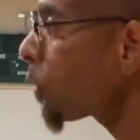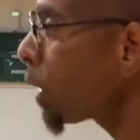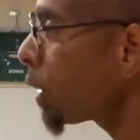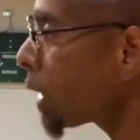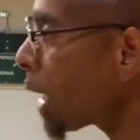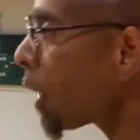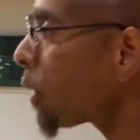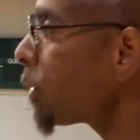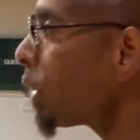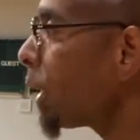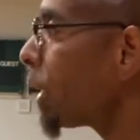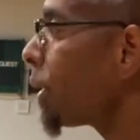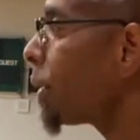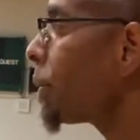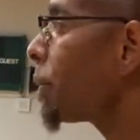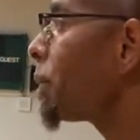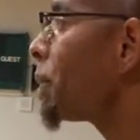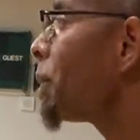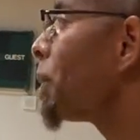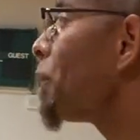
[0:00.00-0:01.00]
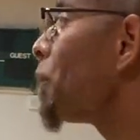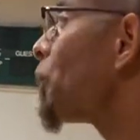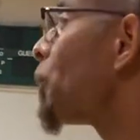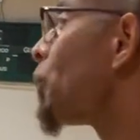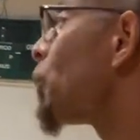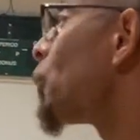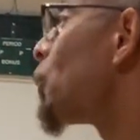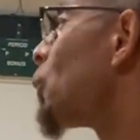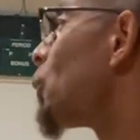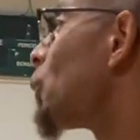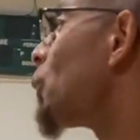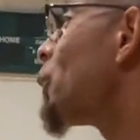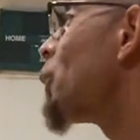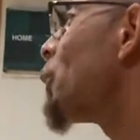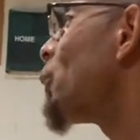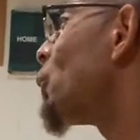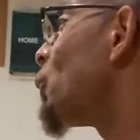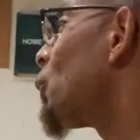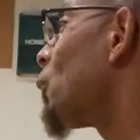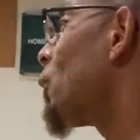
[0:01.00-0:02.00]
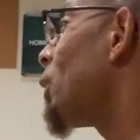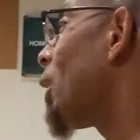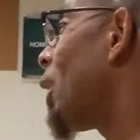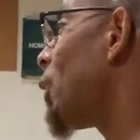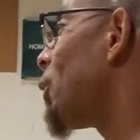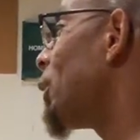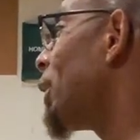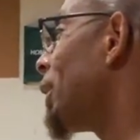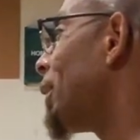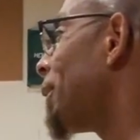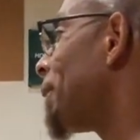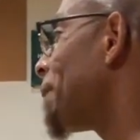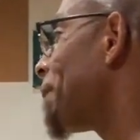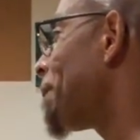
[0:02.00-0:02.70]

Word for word: Y'all did. Y'all did.